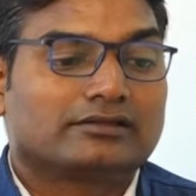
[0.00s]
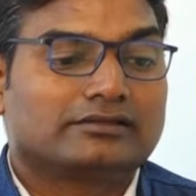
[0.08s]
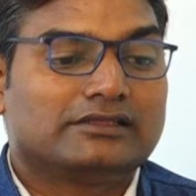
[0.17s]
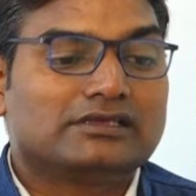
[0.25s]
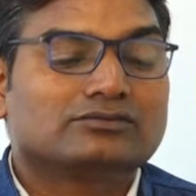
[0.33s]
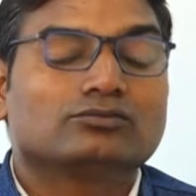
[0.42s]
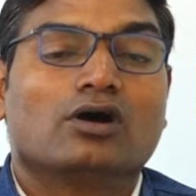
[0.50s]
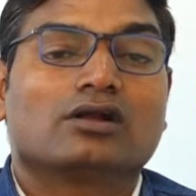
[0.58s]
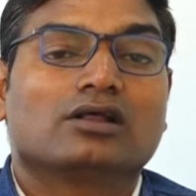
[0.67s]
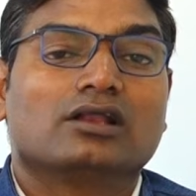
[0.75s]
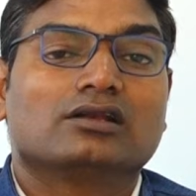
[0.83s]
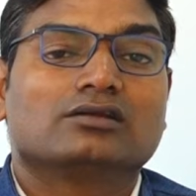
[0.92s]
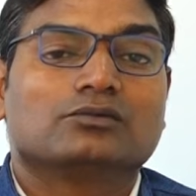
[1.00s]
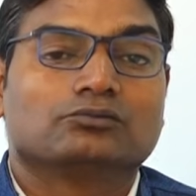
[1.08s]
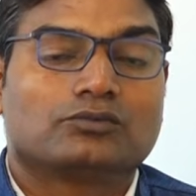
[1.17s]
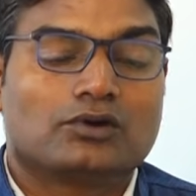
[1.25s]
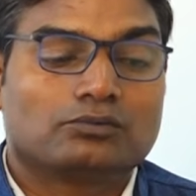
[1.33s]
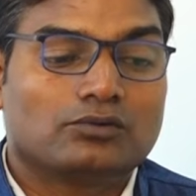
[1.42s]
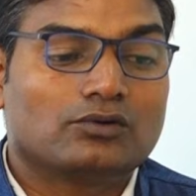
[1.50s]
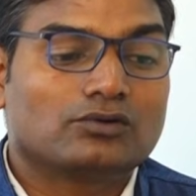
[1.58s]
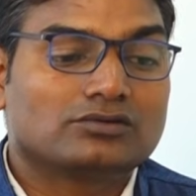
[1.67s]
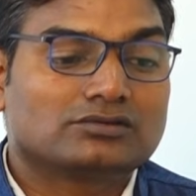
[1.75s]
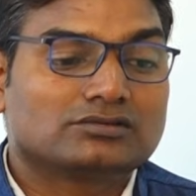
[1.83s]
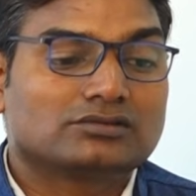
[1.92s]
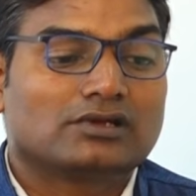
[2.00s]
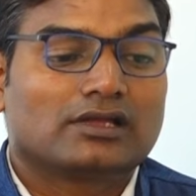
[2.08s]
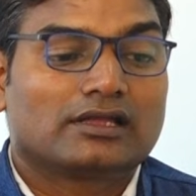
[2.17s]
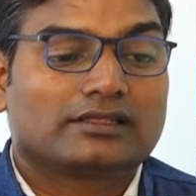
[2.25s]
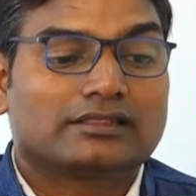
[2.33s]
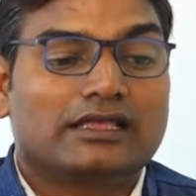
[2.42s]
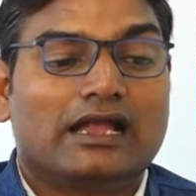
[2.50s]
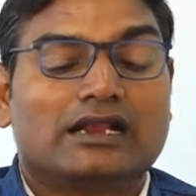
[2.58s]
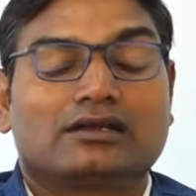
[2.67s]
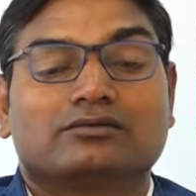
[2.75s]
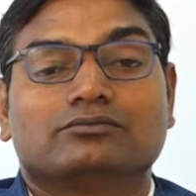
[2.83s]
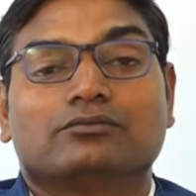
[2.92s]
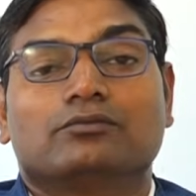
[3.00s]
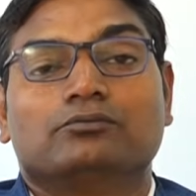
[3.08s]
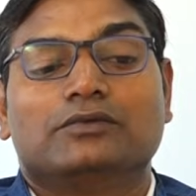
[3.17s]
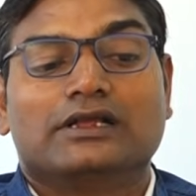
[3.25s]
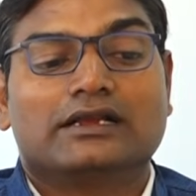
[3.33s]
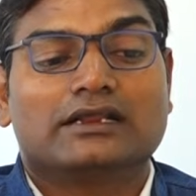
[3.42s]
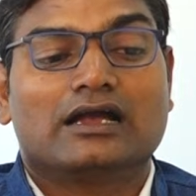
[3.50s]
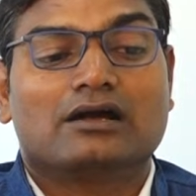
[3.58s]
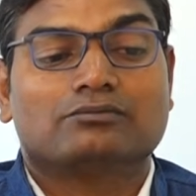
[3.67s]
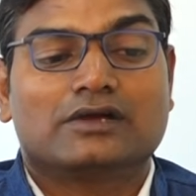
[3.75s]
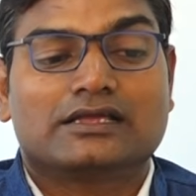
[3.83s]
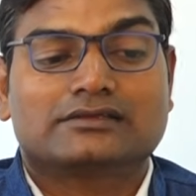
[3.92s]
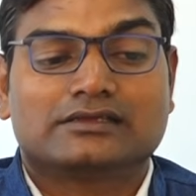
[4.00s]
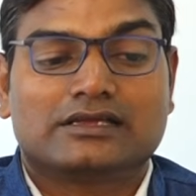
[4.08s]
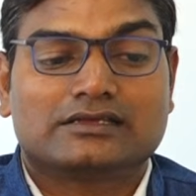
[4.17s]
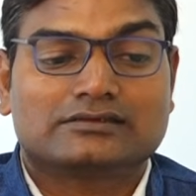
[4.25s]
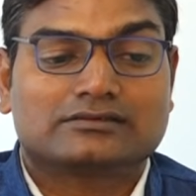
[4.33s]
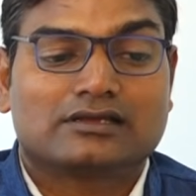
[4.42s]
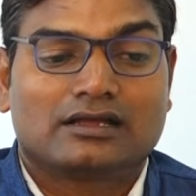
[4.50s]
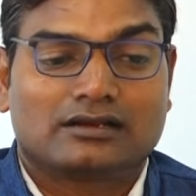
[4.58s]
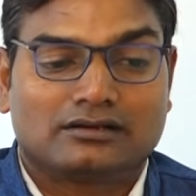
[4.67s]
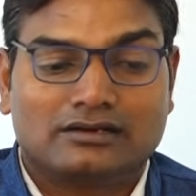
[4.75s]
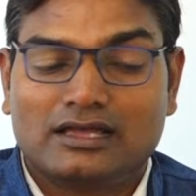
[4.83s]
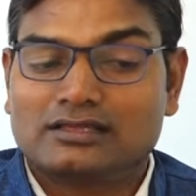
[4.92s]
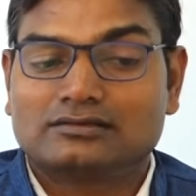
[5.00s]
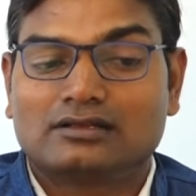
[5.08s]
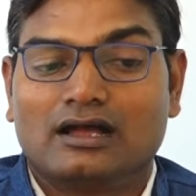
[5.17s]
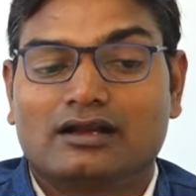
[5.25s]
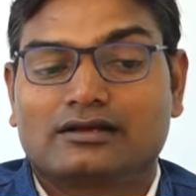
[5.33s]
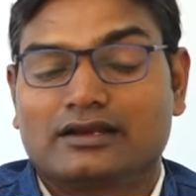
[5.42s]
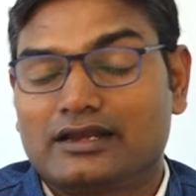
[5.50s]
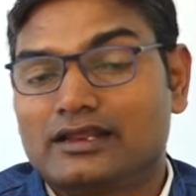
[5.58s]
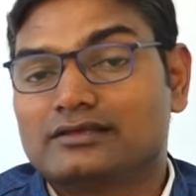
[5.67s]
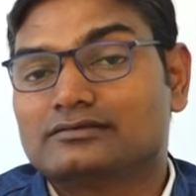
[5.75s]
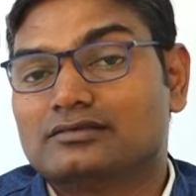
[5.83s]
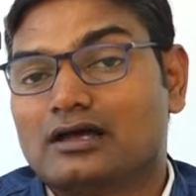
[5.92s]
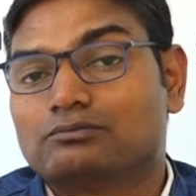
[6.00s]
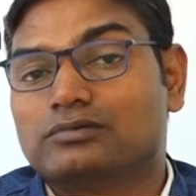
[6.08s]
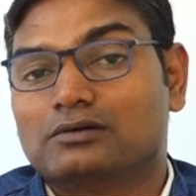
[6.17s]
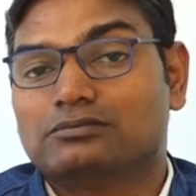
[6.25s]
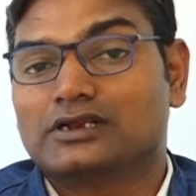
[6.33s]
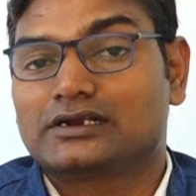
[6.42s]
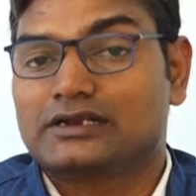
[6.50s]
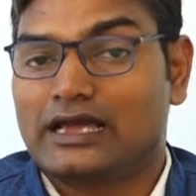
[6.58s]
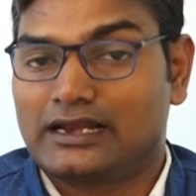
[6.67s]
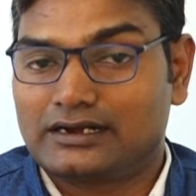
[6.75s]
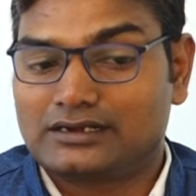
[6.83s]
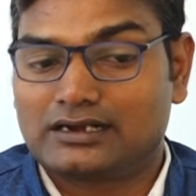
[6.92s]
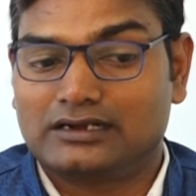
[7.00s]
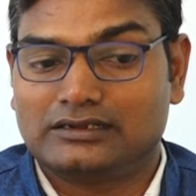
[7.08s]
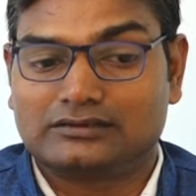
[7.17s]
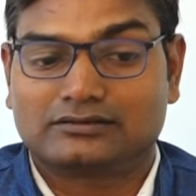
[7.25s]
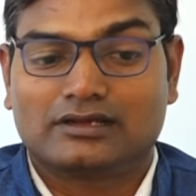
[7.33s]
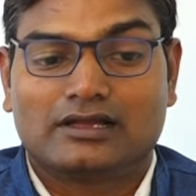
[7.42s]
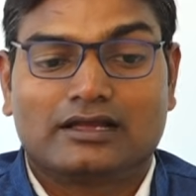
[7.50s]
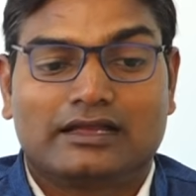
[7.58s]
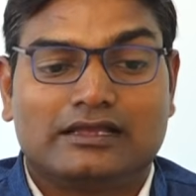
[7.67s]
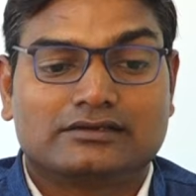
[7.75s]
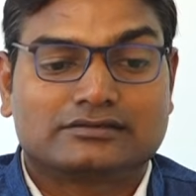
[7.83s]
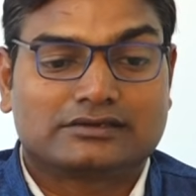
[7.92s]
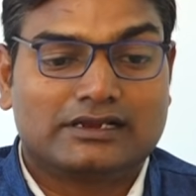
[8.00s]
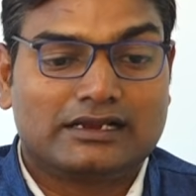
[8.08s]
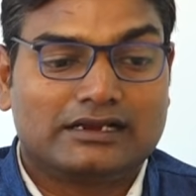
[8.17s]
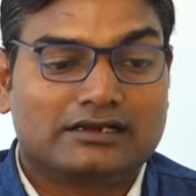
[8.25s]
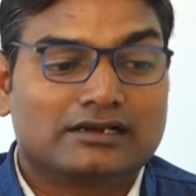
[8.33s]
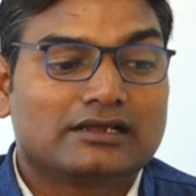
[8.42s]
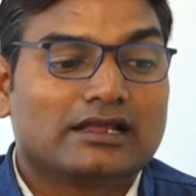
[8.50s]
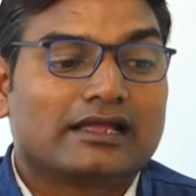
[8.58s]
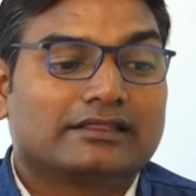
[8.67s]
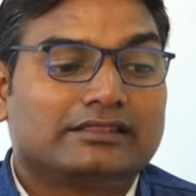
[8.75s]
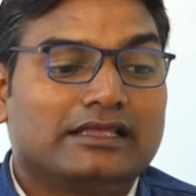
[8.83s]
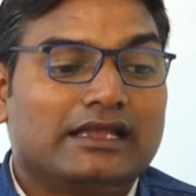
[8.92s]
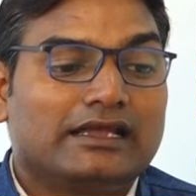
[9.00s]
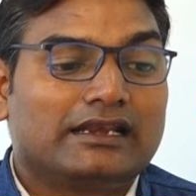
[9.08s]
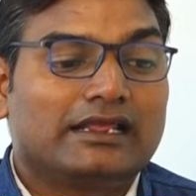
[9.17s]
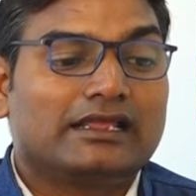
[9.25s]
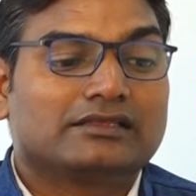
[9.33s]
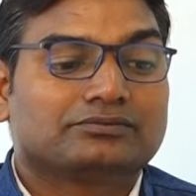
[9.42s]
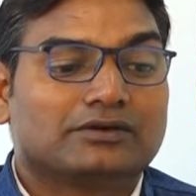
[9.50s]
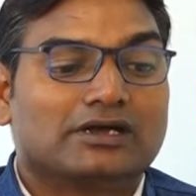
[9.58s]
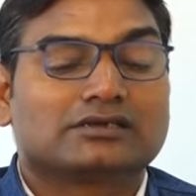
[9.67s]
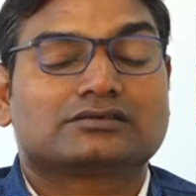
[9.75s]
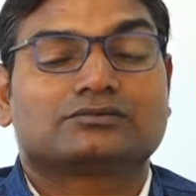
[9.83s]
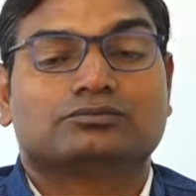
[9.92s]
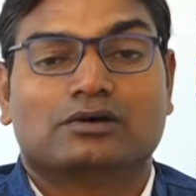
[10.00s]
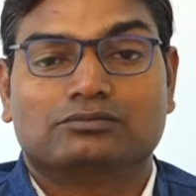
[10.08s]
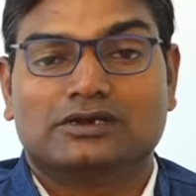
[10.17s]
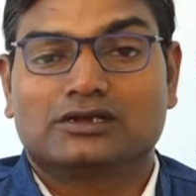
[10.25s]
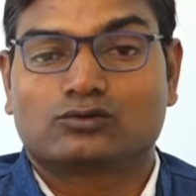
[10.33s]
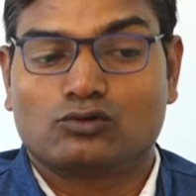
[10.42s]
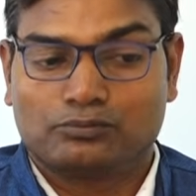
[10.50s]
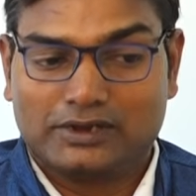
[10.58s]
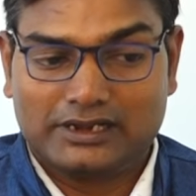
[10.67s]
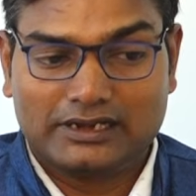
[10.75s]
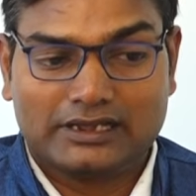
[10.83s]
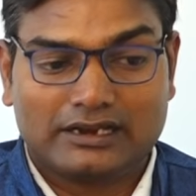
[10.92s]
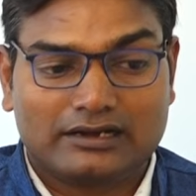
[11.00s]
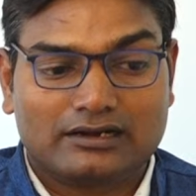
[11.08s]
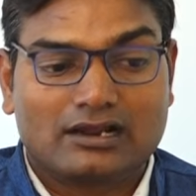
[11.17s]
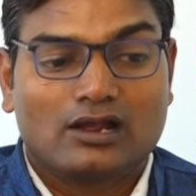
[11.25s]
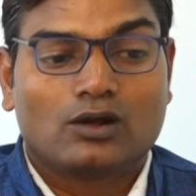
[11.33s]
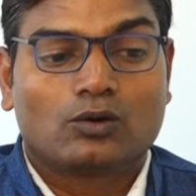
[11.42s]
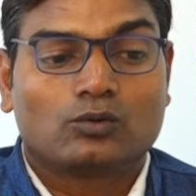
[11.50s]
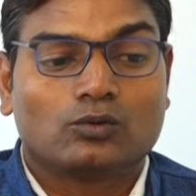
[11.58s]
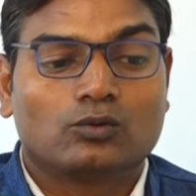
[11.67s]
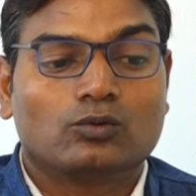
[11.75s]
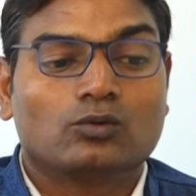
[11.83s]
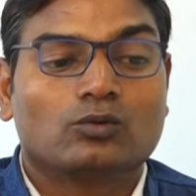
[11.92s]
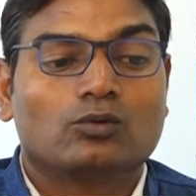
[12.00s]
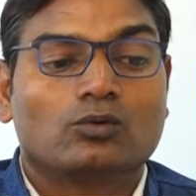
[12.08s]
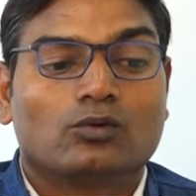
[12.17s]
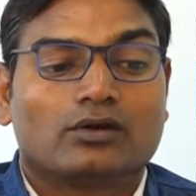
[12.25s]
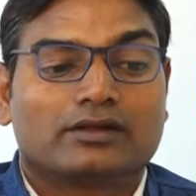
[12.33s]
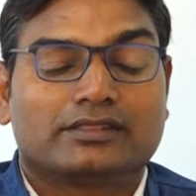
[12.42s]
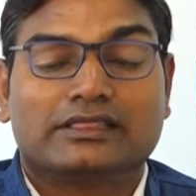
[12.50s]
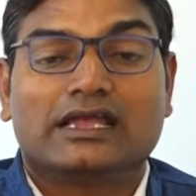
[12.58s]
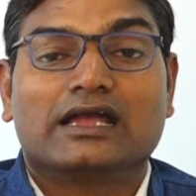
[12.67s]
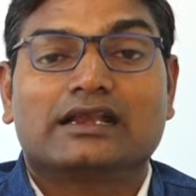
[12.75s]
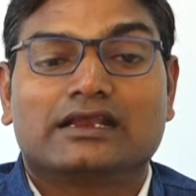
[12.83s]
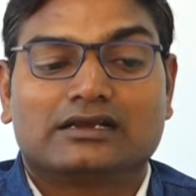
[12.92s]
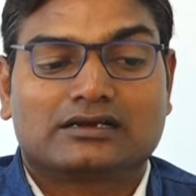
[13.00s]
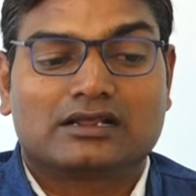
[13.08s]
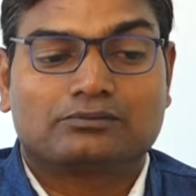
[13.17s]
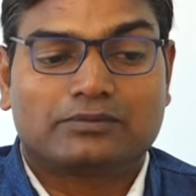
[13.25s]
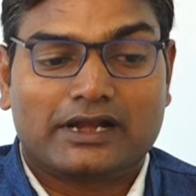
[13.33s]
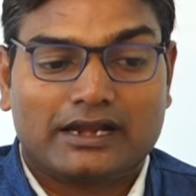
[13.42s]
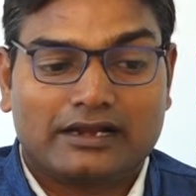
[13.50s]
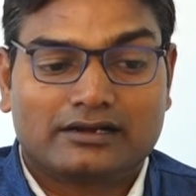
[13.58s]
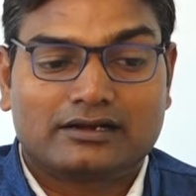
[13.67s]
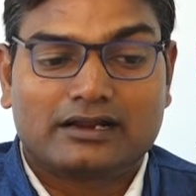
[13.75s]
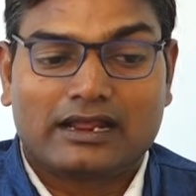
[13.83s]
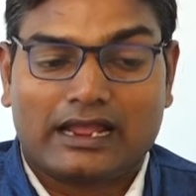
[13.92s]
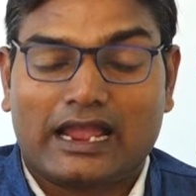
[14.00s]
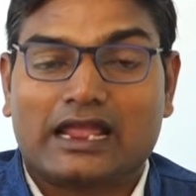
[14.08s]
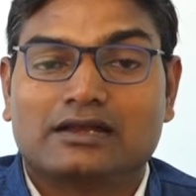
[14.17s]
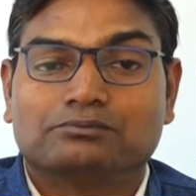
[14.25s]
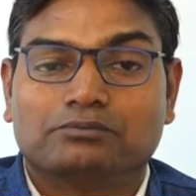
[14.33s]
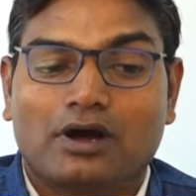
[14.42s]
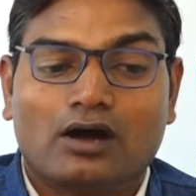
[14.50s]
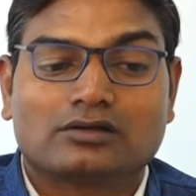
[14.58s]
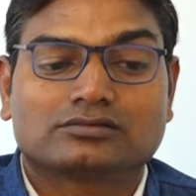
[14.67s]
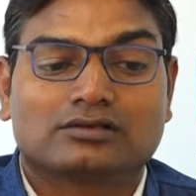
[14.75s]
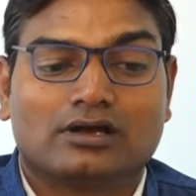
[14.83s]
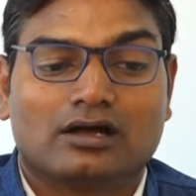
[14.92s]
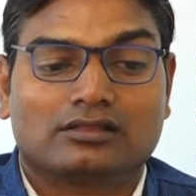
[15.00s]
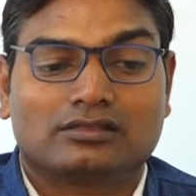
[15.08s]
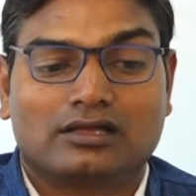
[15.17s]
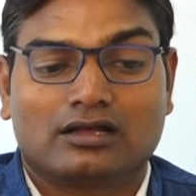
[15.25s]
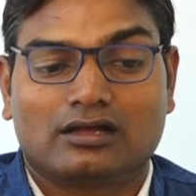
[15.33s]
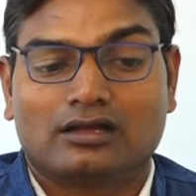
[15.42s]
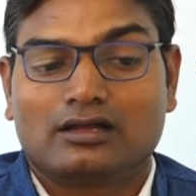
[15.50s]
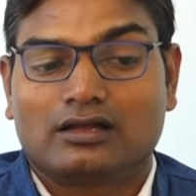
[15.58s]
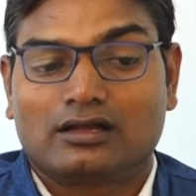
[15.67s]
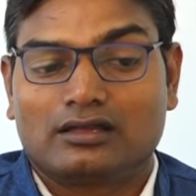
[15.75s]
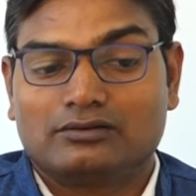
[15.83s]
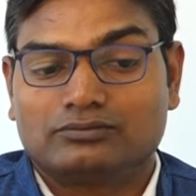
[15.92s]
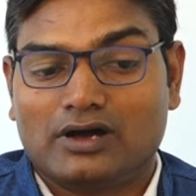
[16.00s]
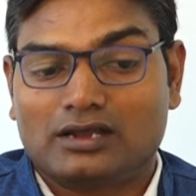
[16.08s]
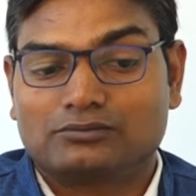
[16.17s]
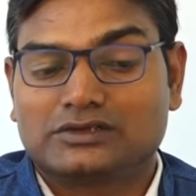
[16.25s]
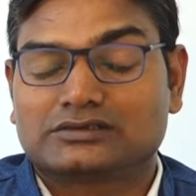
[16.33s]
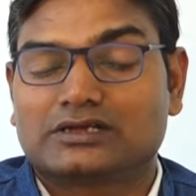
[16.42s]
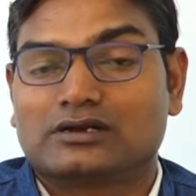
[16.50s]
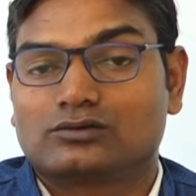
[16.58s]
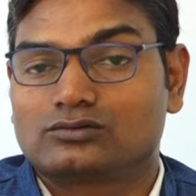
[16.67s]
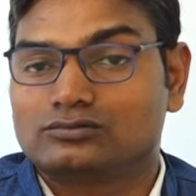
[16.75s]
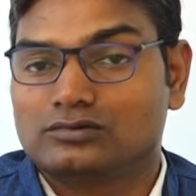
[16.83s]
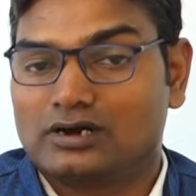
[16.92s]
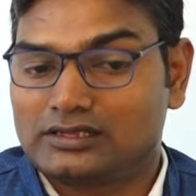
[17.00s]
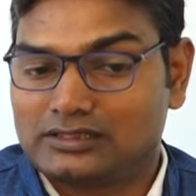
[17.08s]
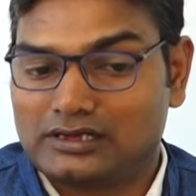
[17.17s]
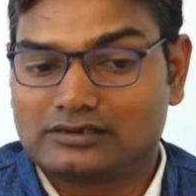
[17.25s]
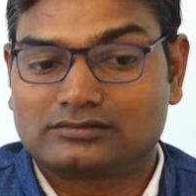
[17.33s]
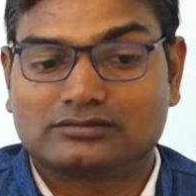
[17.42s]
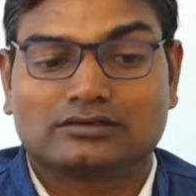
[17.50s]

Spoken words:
This model proposes that media message does not reach the public directly. Instead, they reach first public opinion, who then interpret and pass on the information to others.